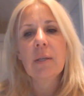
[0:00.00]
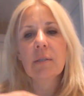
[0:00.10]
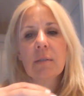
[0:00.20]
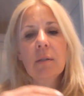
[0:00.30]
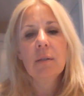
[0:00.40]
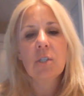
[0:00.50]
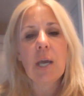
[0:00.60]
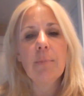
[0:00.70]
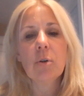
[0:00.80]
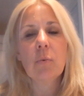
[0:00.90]
is the
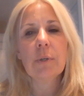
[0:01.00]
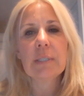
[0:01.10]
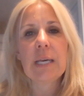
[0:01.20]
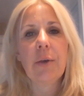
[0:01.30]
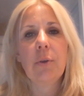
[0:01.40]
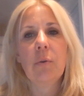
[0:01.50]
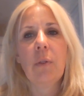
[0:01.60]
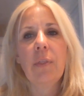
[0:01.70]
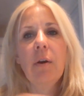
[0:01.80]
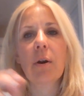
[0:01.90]
chapter will tell you
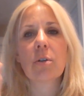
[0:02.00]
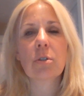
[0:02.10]
that there are